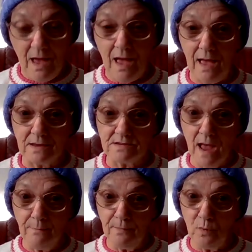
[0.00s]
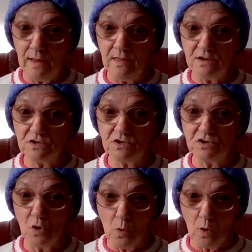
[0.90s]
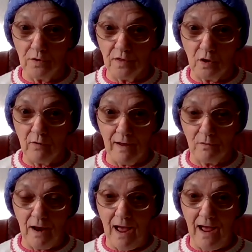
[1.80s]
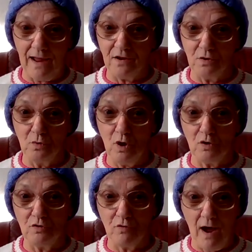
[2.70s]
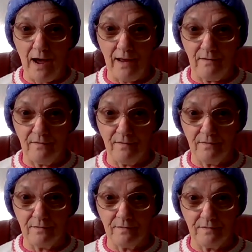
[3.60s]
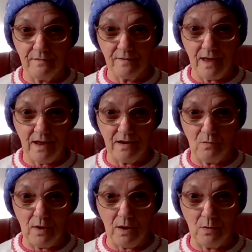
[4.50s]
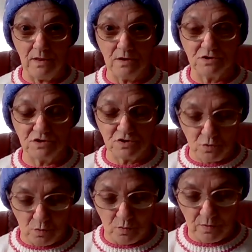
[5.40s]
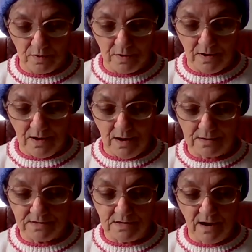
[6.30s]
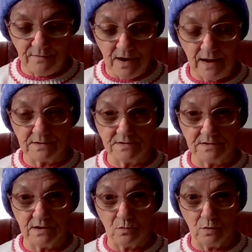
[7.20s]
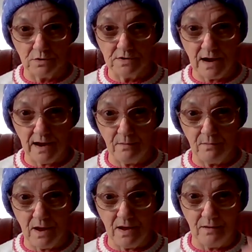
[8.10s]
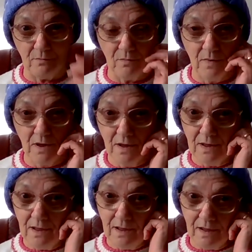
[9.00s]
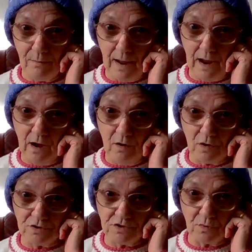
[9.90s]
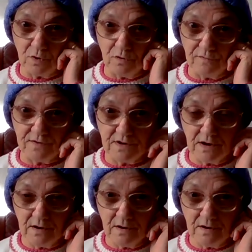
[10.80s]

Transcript: Except when there's snow on the ground. I do not drive anyway when there's snow. I did have an accident one time and my car swerved.